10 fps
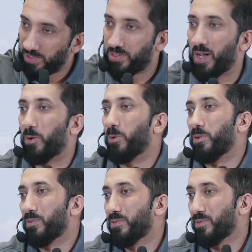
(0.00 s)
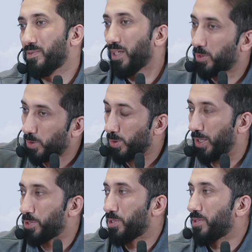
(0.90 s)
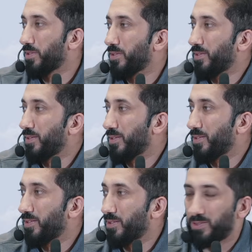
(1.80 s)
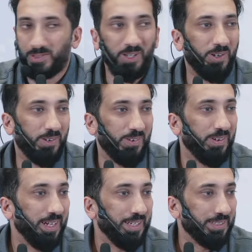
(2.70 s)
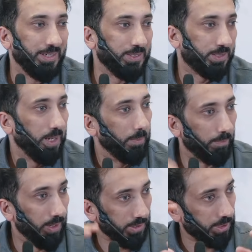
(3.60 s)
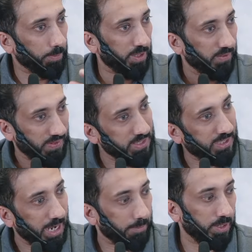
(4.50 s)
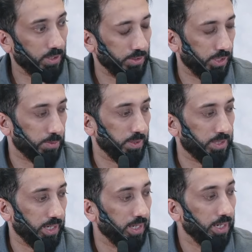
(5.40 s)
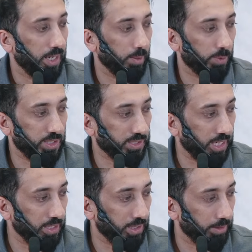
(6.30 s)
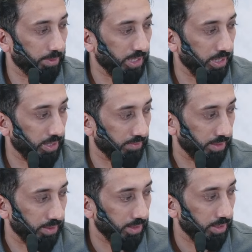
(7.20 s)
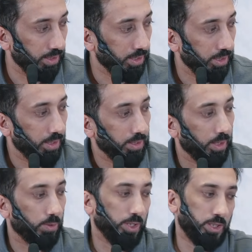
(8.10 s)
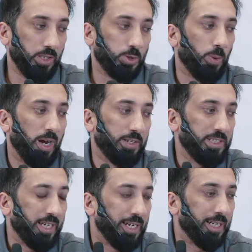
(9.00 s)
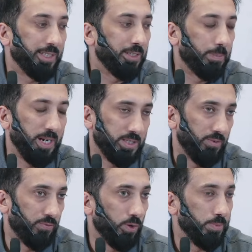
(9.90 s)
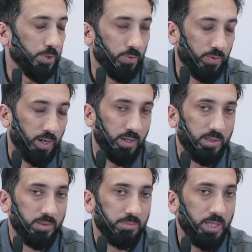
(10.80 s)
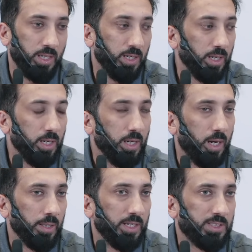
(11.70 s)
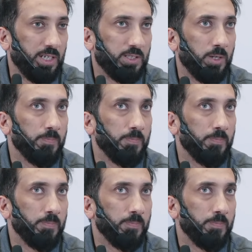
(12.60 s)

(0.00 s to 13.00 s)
down, then crushed. So there's multiple events happening on Judgment Day, and we're just getting to the beginning of it. The question is, why are these ayat in the passive form so far? Meaning, Allah says,